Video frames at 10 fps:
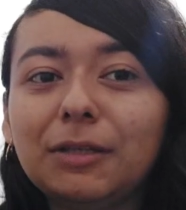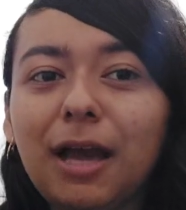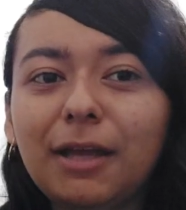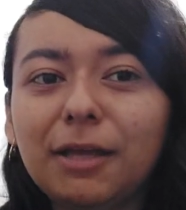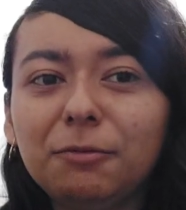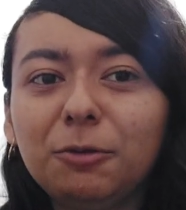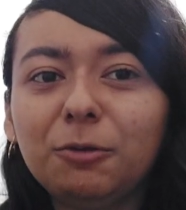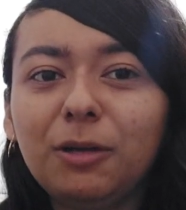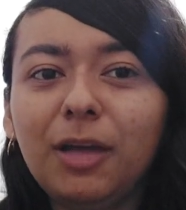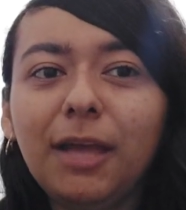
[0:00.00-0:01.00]
I give
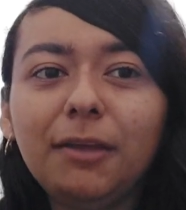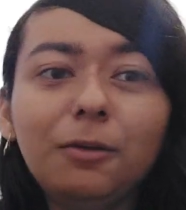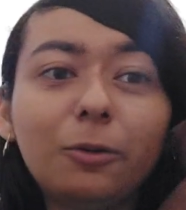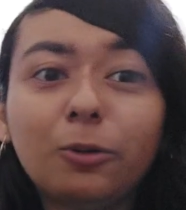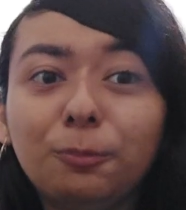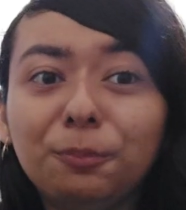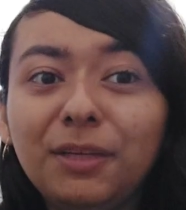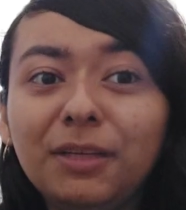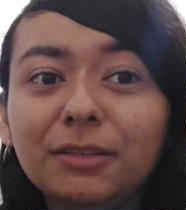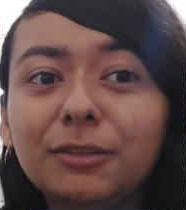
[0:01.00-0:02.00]
you A or
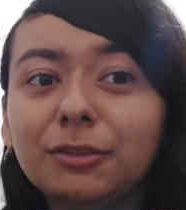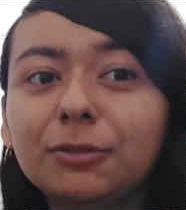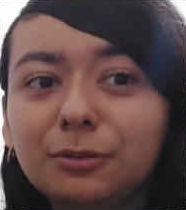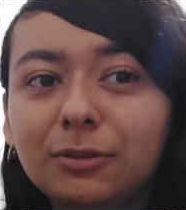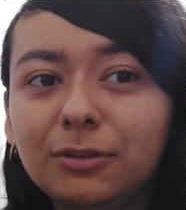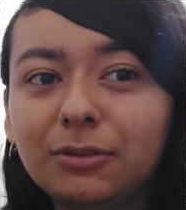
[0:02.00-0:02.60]
B, choose.